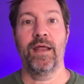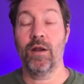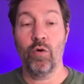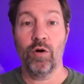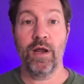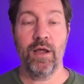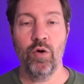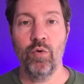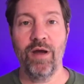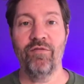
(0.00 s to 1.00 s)
Or
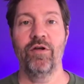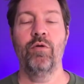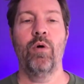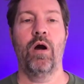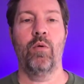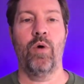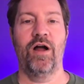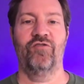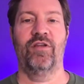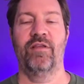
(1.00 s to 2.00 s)
whoever you are
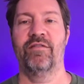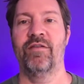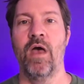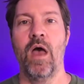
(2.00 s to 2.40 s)
watching this,